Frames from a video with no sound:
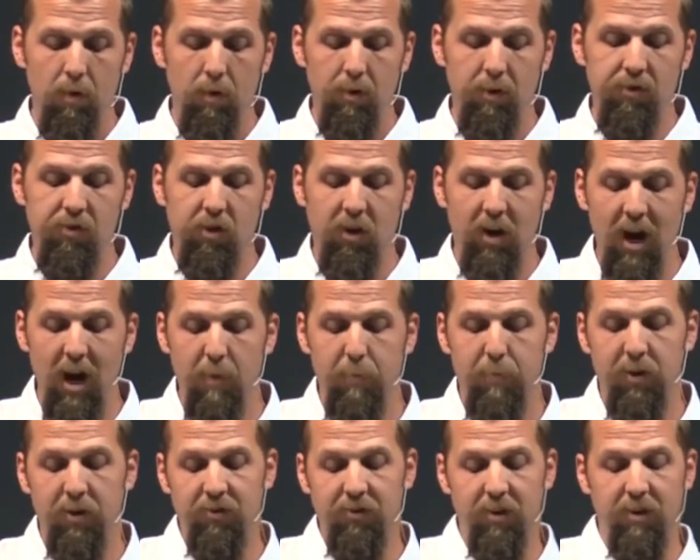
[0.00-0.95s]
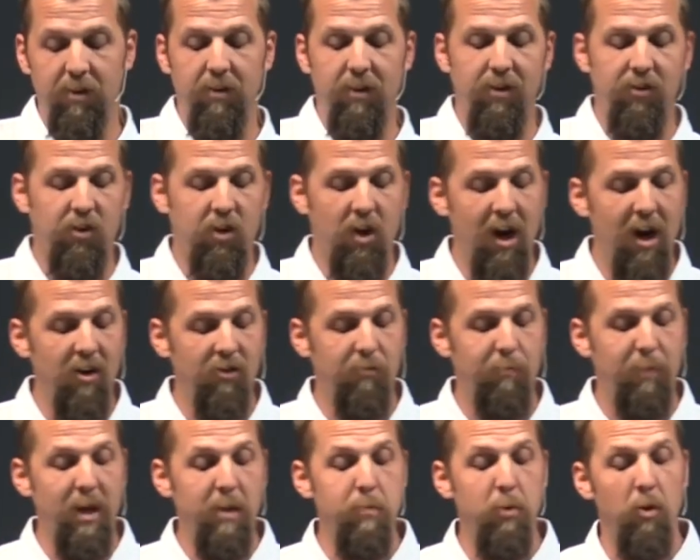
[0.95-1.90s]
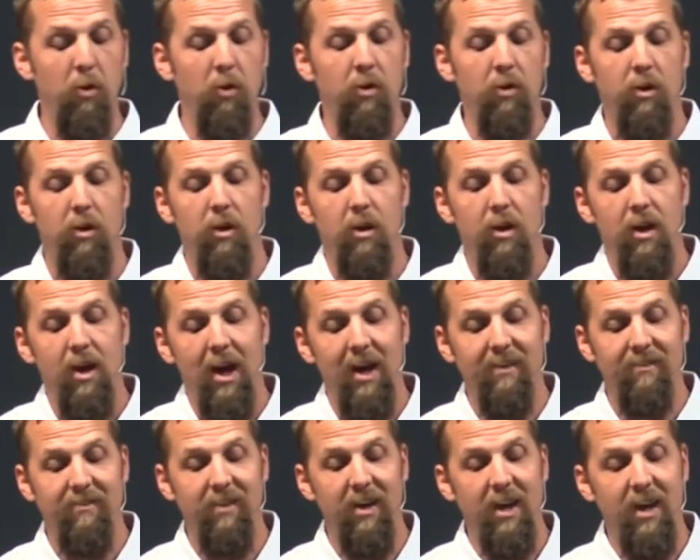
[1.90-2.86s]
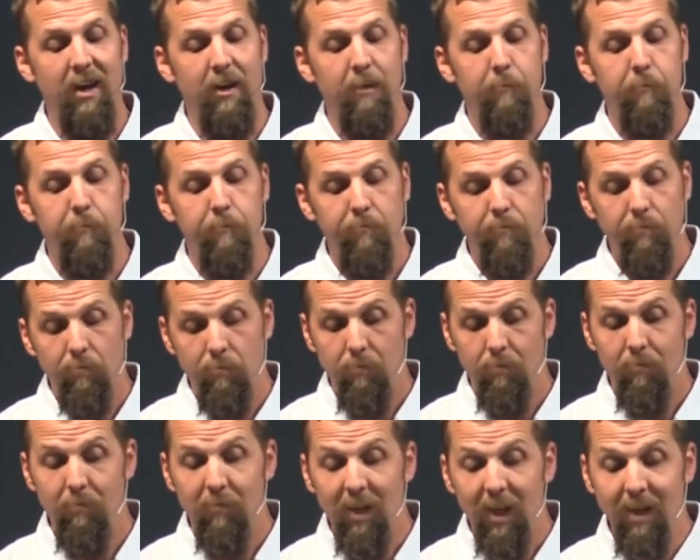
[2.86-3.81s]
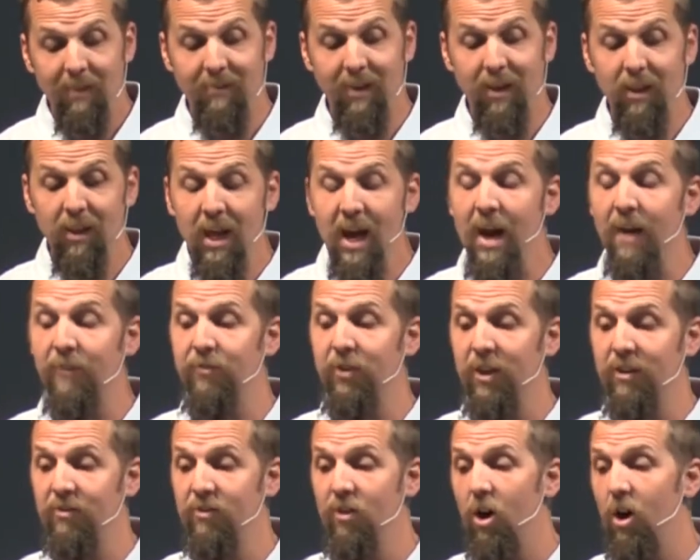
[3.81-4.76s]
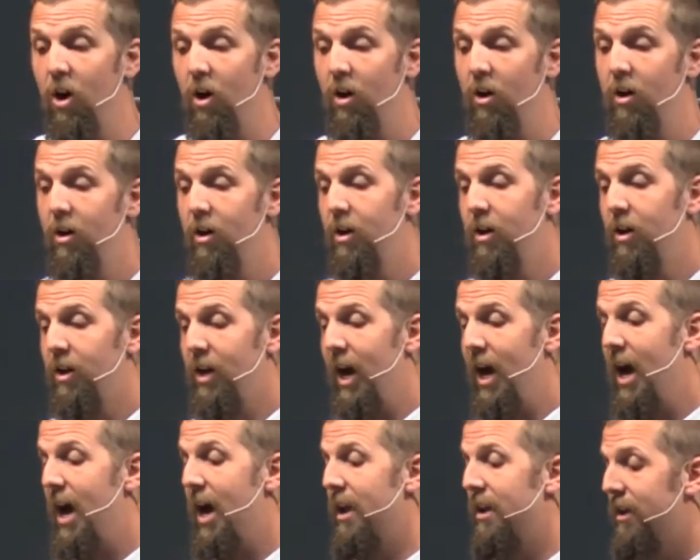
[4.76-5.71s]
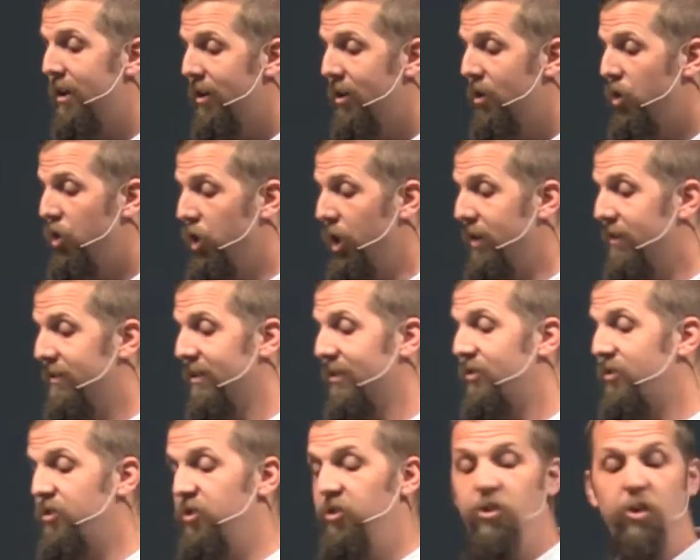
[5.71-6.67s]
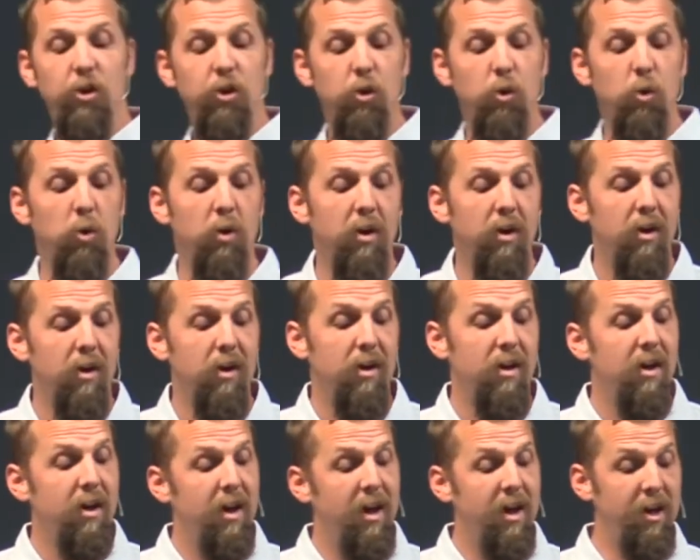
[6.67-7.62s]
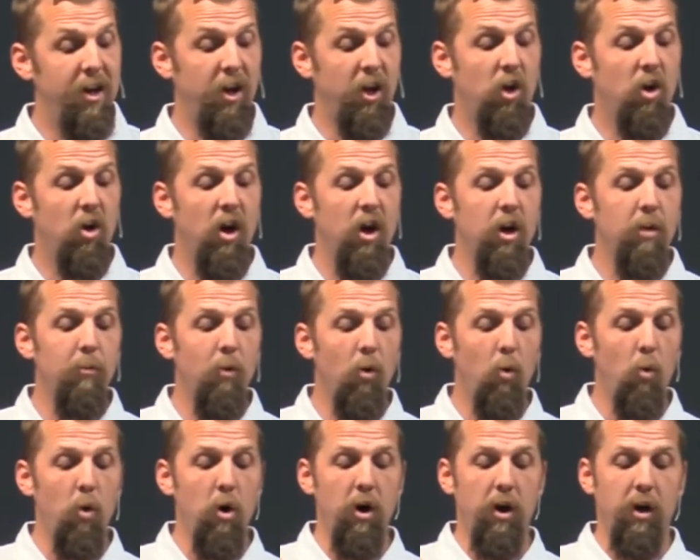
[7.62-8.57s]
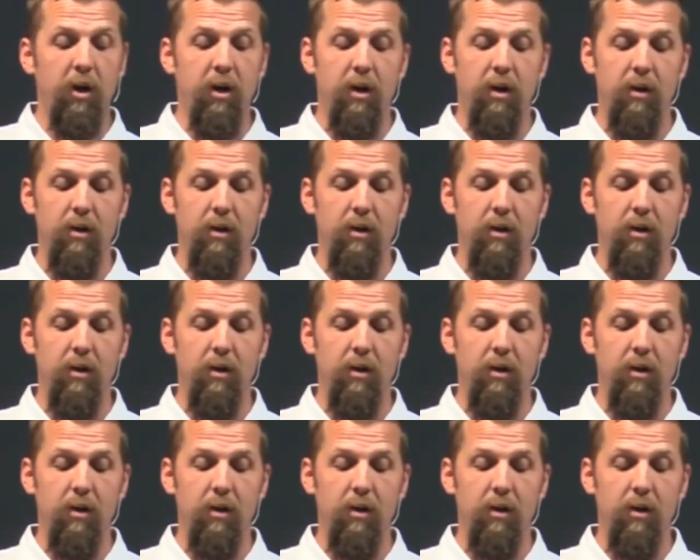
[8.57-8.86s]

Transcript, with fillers: This crowd person, these crowds people, as they as they left, they saw God, Jesus, do an incredible work.